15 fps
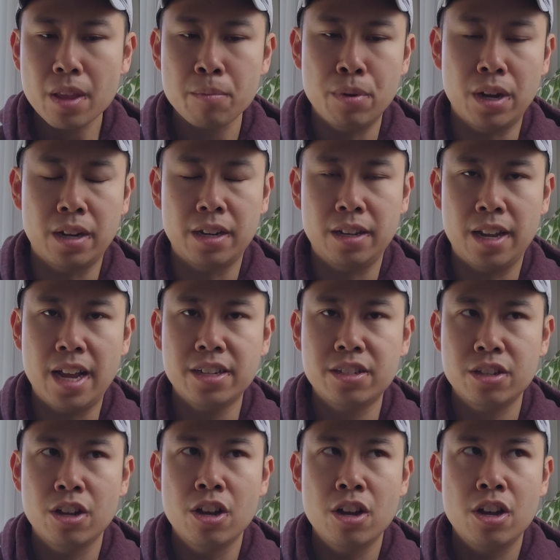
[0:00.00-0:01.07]
but
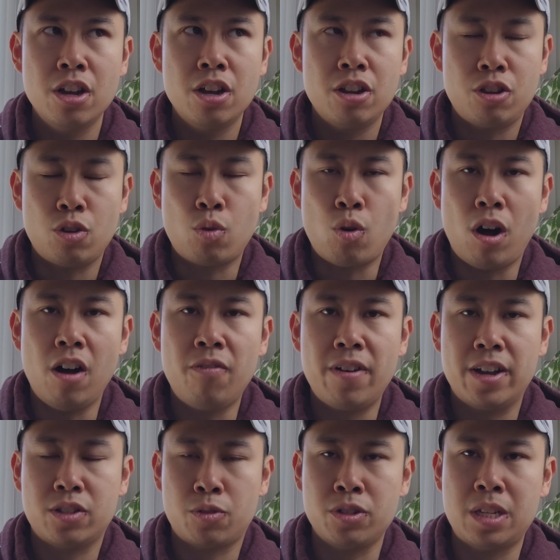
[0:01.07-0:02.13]
unless you
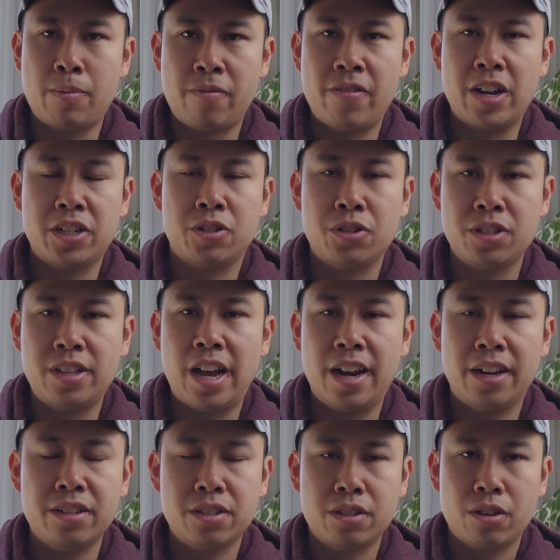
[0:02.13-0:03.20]
qualify as real estate professional
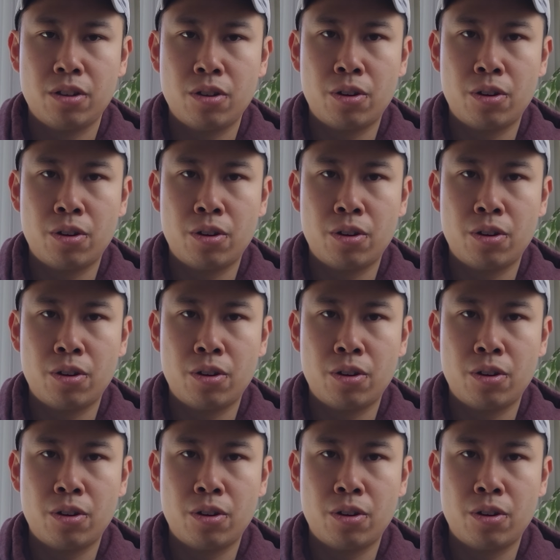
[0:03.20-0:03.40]
status,